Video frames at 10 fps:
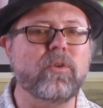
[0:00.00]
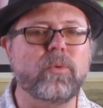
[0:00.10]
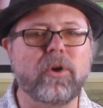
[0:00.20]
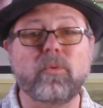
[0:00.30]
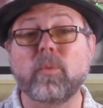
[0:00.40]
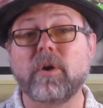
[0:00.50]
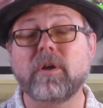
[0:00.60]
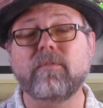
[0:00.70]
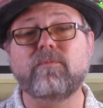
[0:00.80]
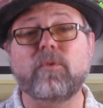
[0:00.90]
rote
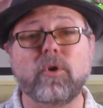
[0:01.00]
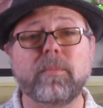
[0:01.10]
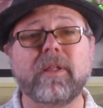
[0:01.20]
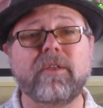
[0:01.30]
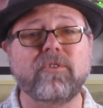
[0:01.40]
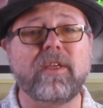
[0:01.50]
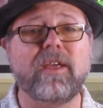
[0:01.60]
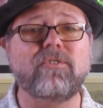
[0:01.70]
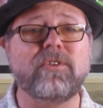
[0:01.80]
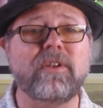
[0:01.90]
work of formal
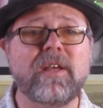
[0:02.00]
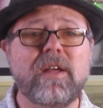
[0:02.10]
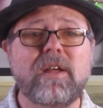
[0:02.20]
education,